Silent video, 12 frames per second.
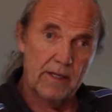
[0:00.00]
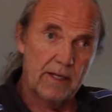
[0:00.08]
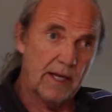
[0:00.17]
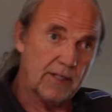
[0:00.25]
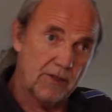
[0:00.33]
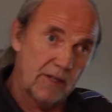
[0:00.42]

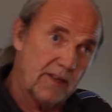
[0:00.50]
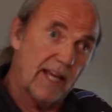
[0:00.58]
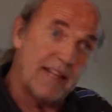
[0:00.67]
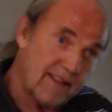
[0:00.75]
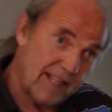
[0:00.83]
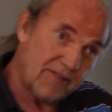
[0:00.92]
Actually,
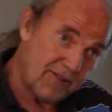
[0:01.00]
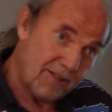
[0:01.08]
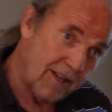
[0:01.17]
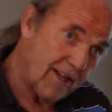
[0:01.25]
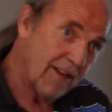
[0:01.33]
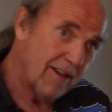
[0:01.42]
that's the
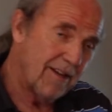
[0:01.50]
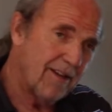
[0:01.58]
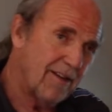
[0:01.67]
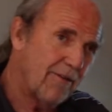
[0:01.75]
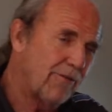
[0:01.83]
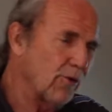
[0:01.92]

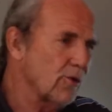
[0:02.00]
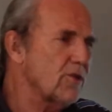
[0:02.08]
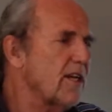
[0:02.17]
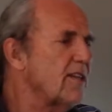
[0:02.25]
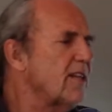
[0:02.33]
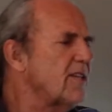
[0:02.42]
focus,
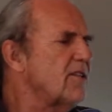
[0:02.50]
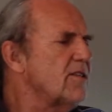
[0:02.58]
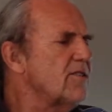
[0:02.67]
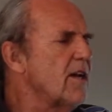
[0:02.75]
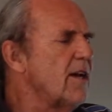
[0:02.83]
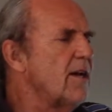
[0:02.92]
and that is,